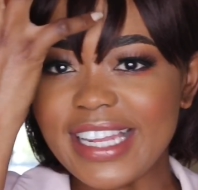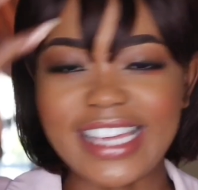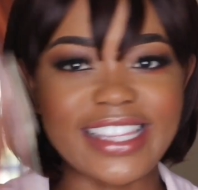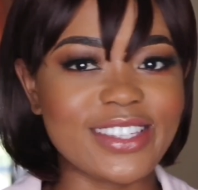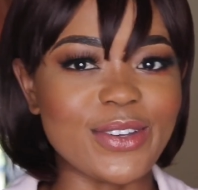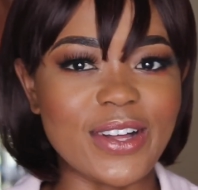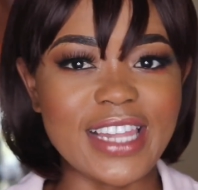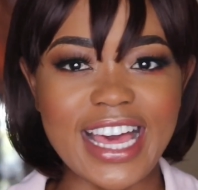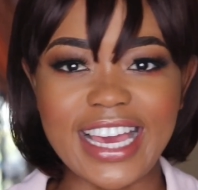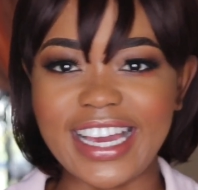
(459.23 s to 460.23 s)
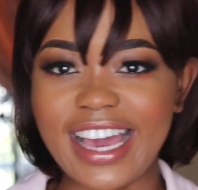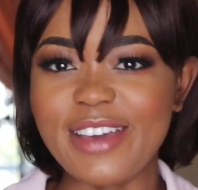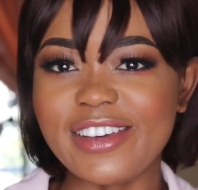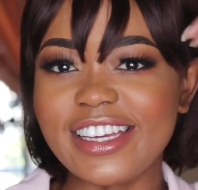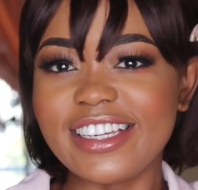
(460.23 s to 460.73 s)
like this, y'all. Like,
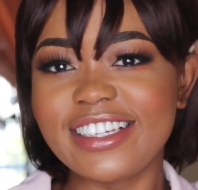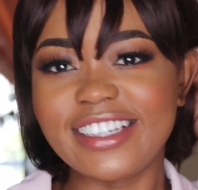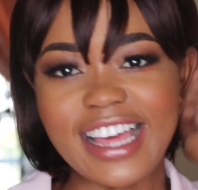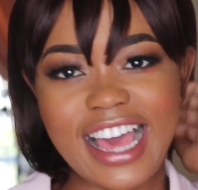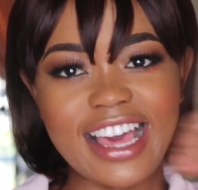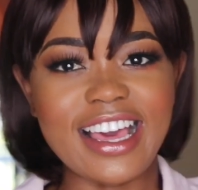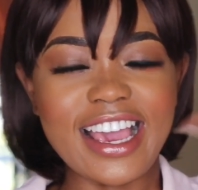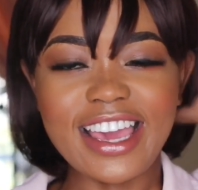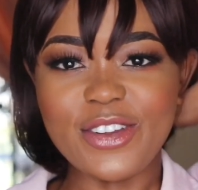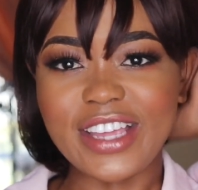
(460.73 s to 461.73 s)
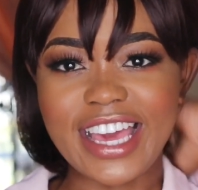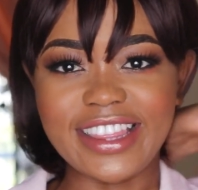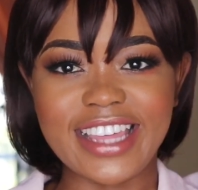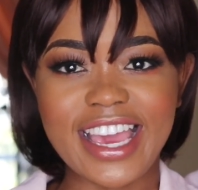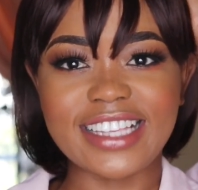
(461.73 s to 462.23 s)
I mean, I cannot
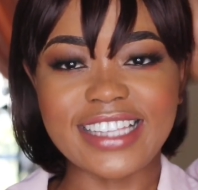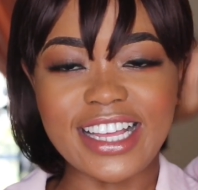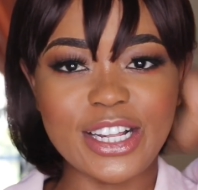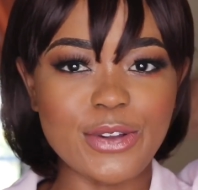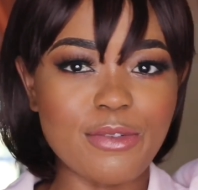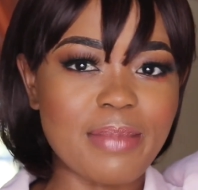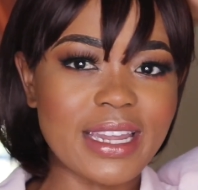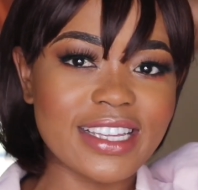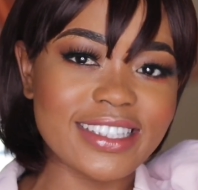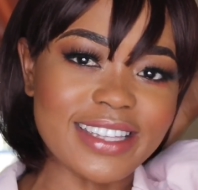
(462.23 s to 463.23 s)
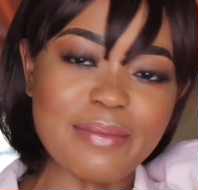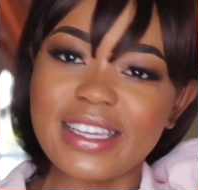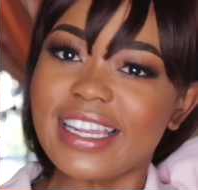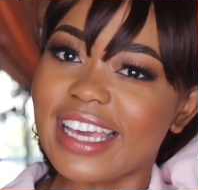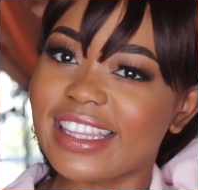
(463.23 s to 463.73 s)
get the exact look, but it's
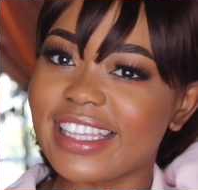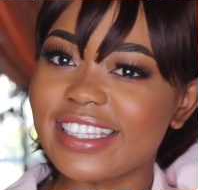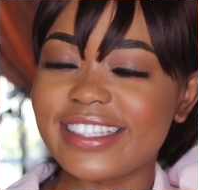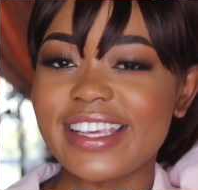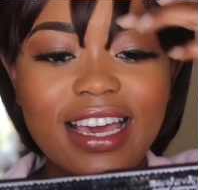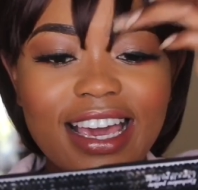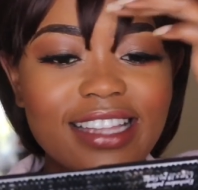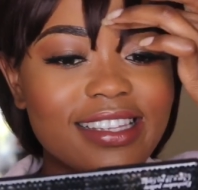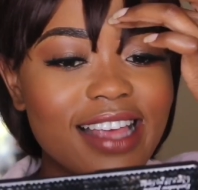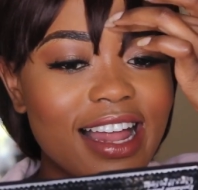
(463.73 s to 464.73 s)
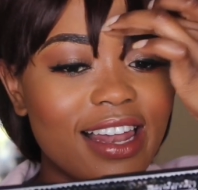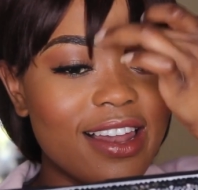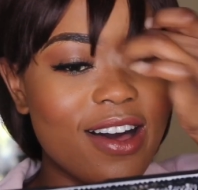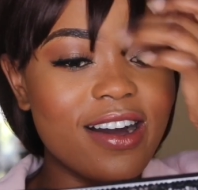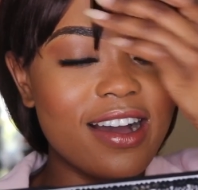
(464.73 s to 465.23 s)
something like this. It's
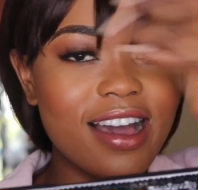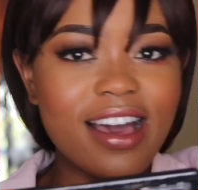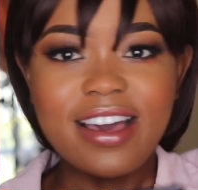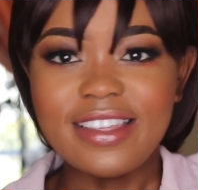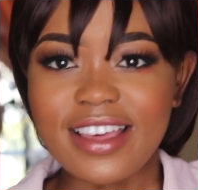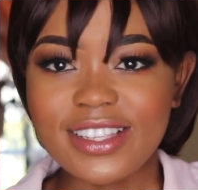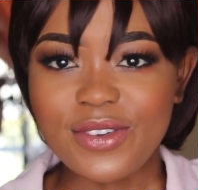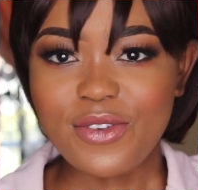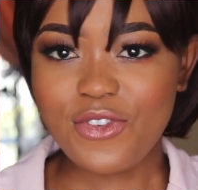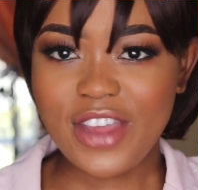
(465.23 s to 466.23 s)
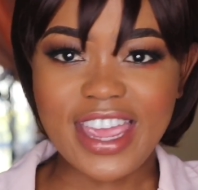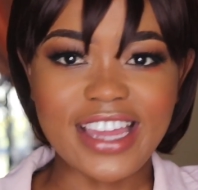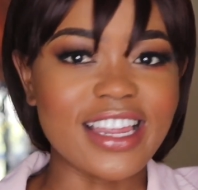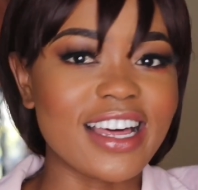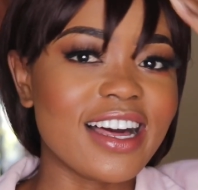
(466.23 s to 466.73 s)
along there's
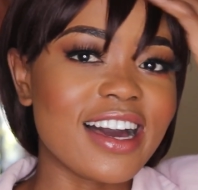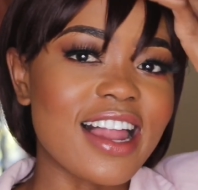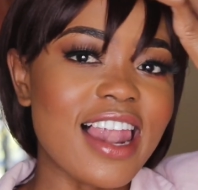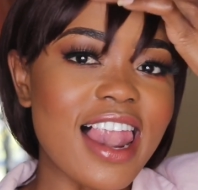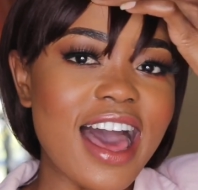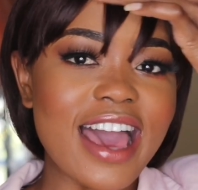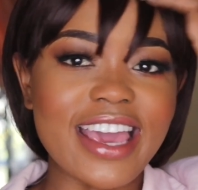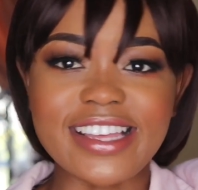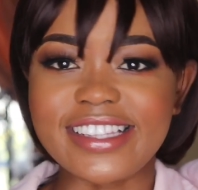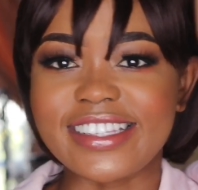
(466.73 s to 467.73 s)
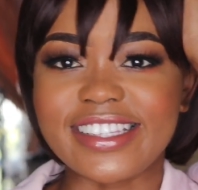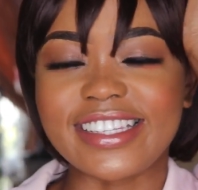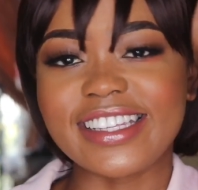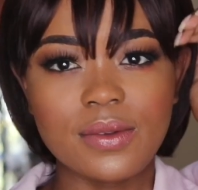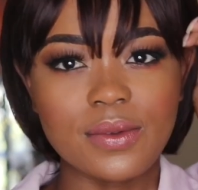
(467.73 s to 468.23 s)
freaking
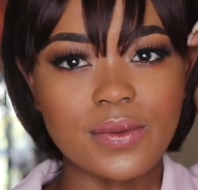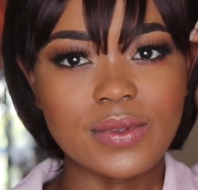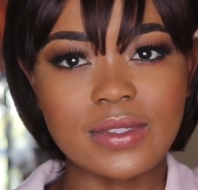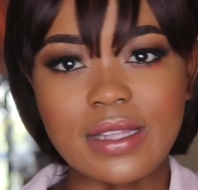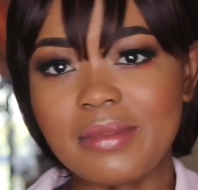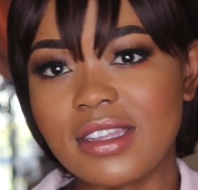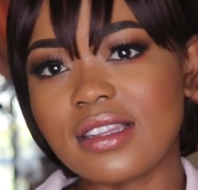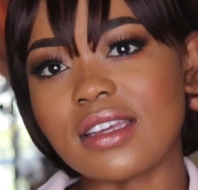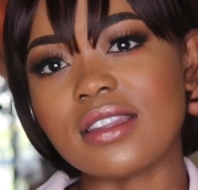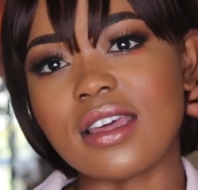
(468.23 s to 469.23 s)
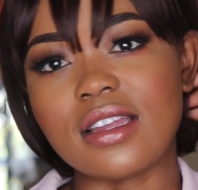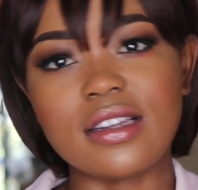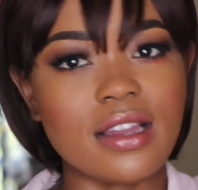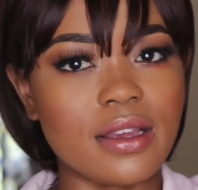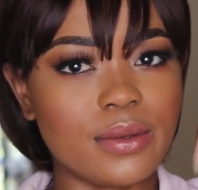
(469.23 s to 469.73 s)
lines. Something like
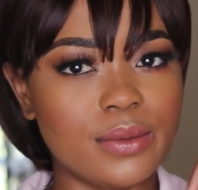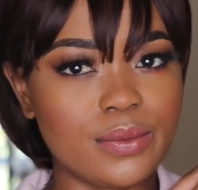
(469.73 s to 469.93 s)
that. Like,